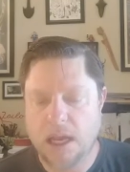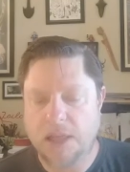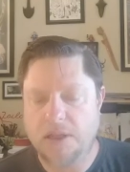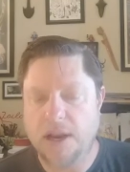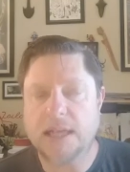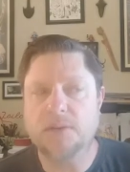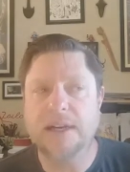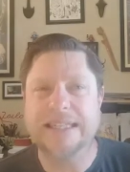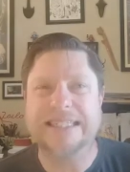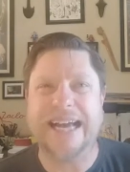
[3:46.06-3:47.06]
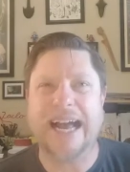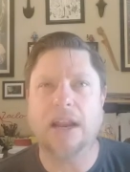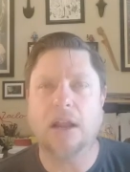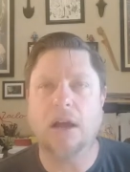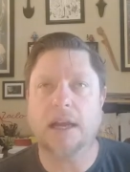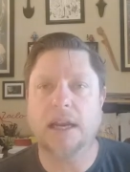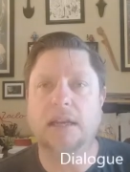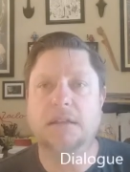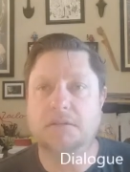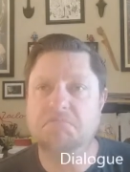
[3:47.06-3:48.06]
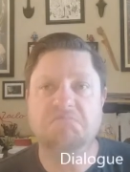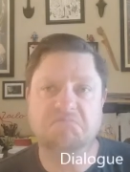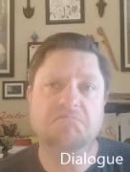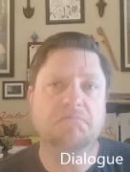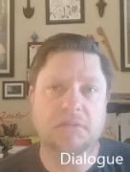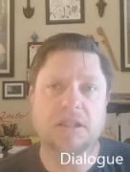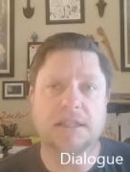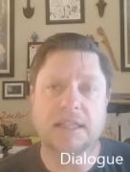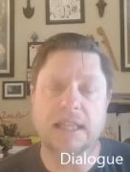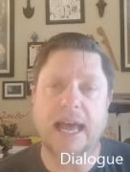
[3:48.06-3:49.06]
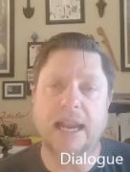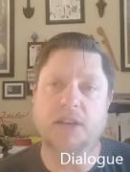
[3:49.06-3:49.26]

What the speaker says: The next one is dialogue, and it's just that.